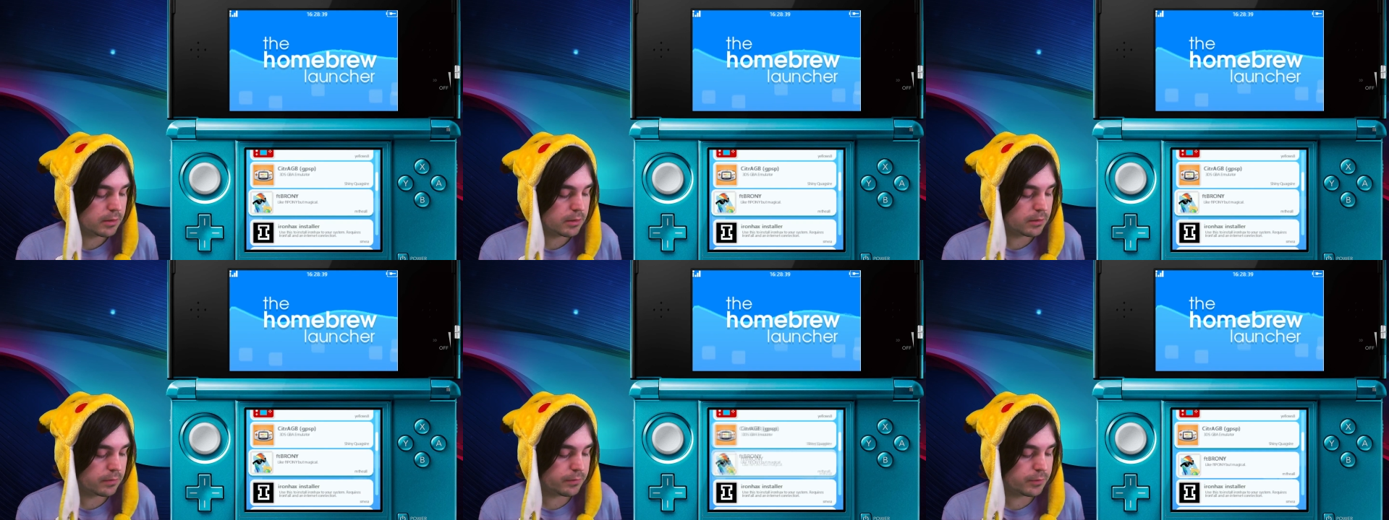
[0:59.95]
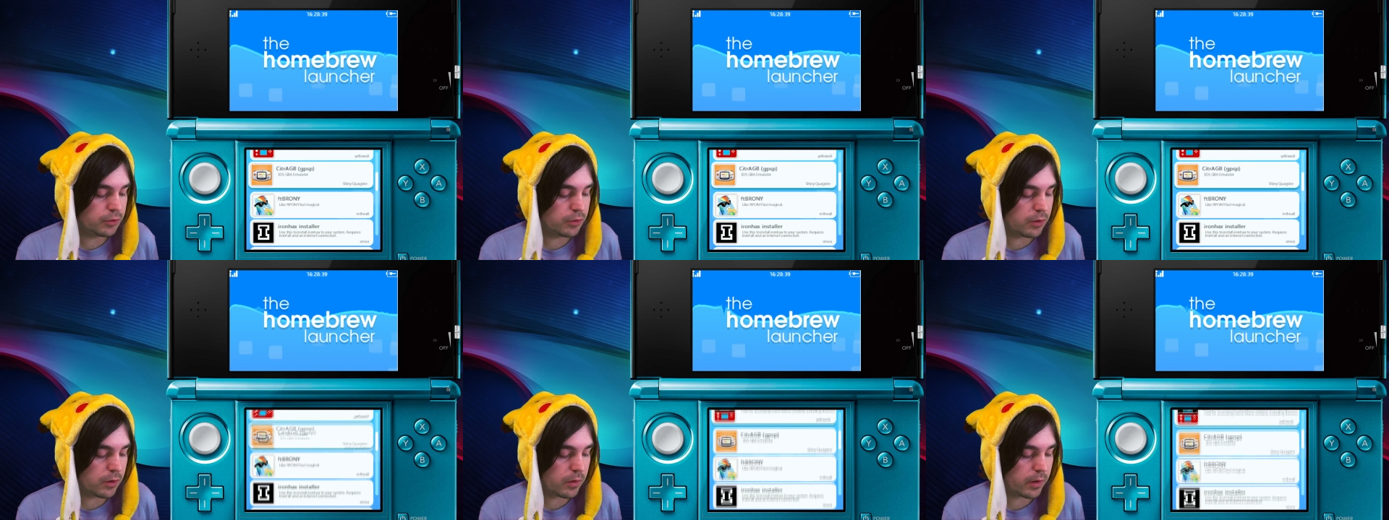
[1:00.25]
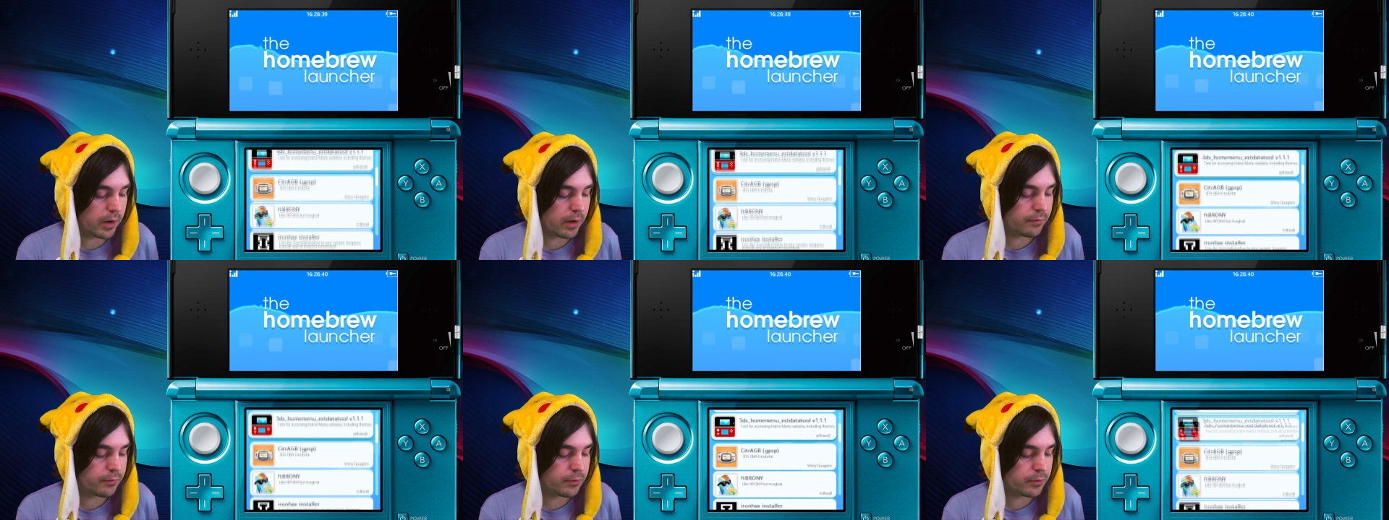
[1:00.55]
If you don't
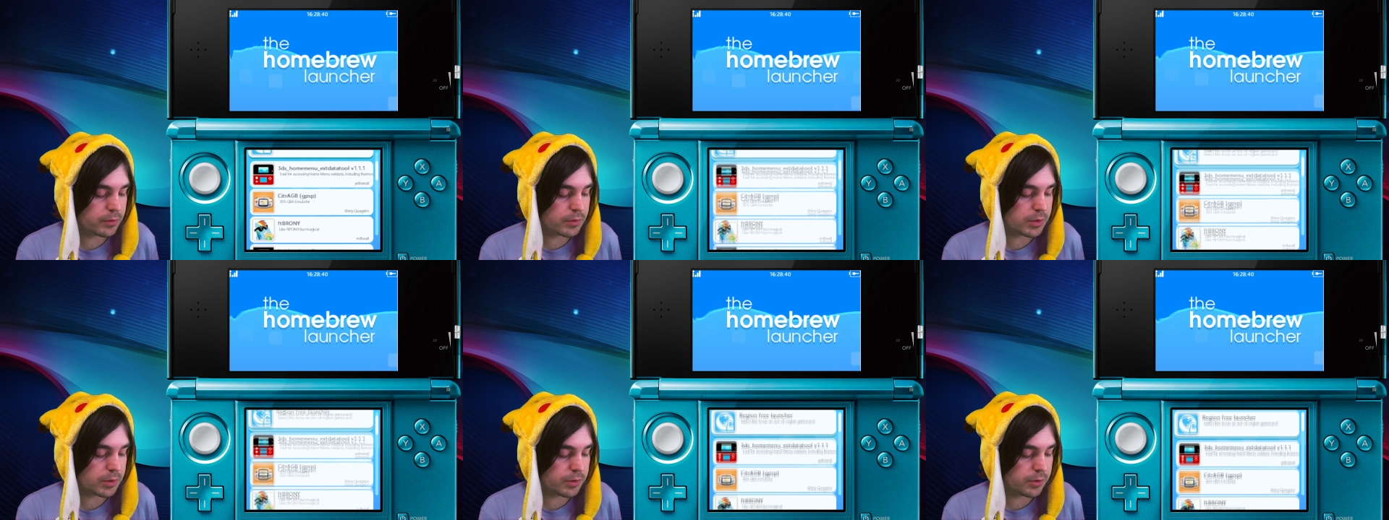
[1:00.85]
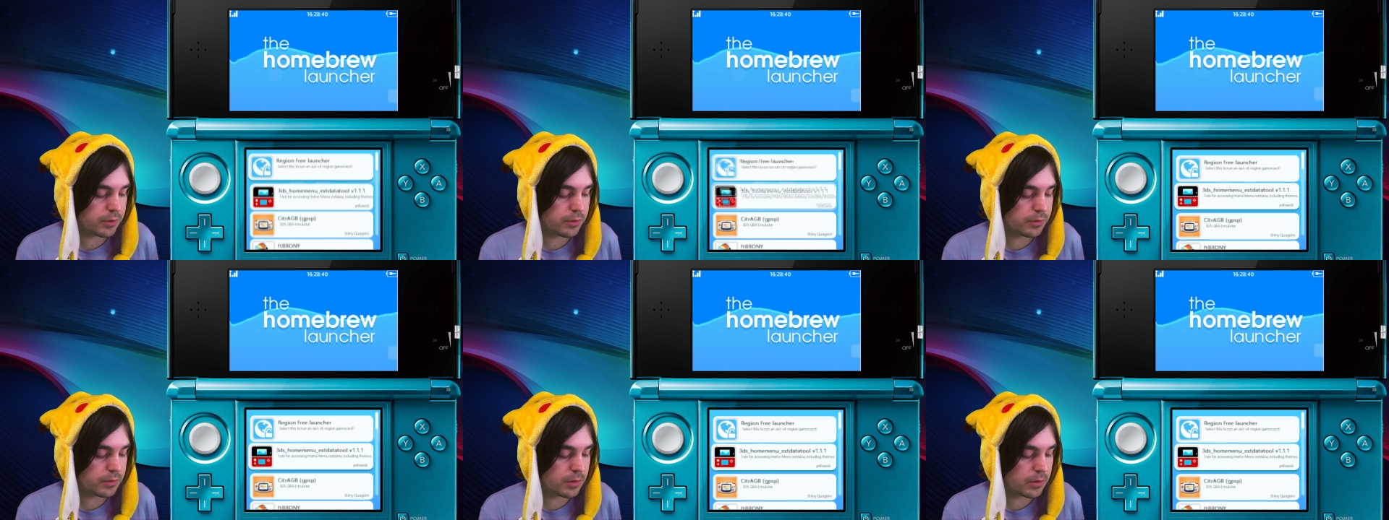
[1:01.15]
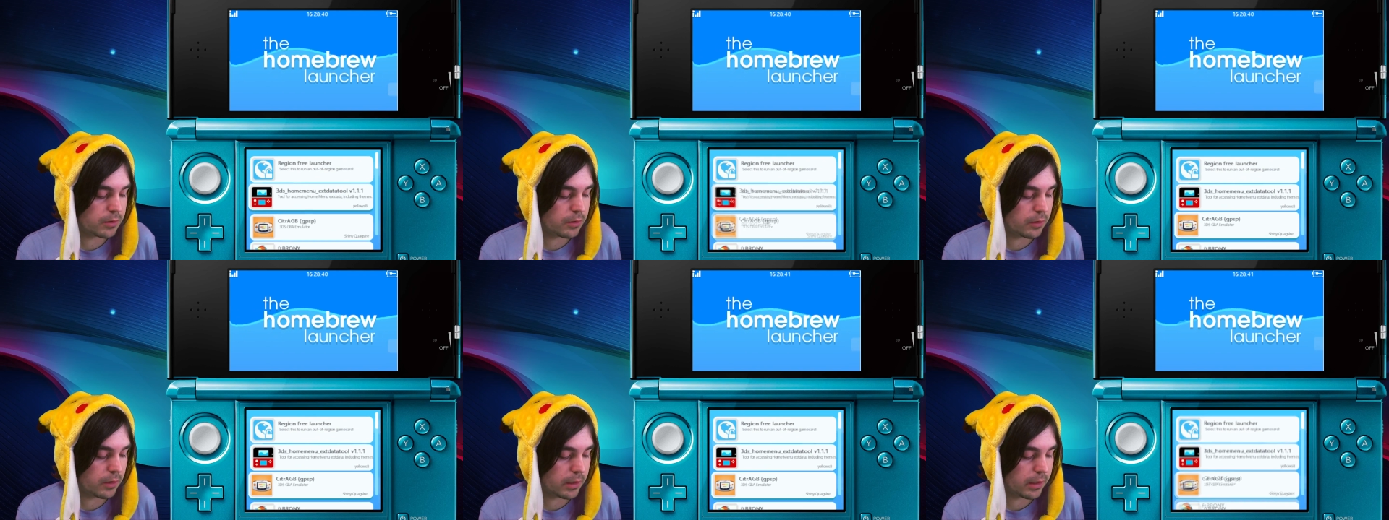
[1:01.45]
have yours in here,
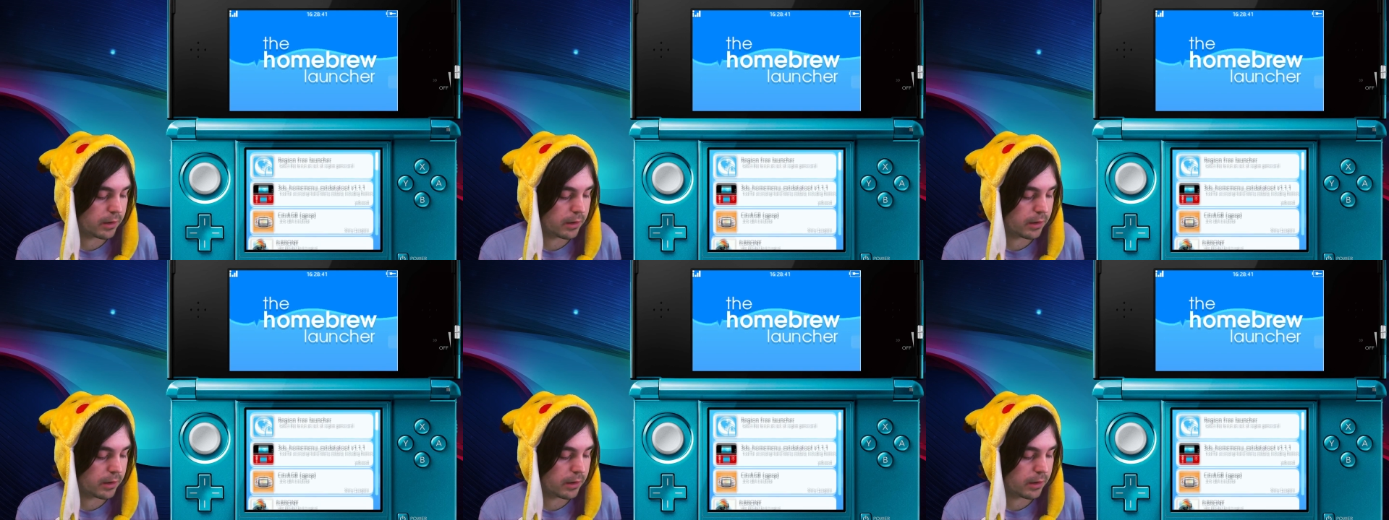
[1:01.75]
then you're going